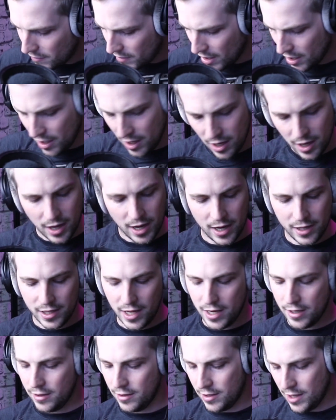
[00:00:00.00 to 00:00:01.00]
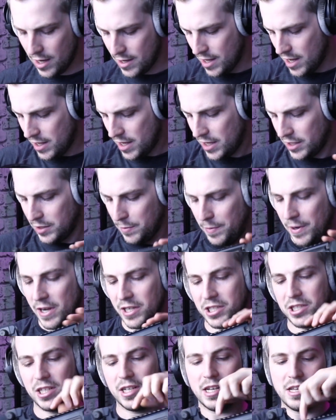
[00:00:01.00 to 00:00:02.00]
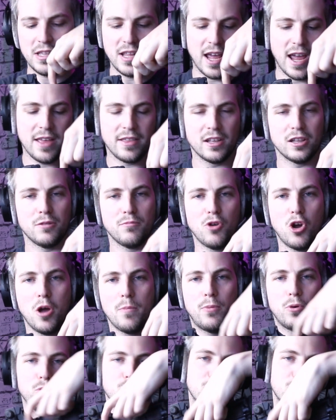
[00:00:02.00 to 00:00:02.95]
and then there's a piston in there that the motor pulls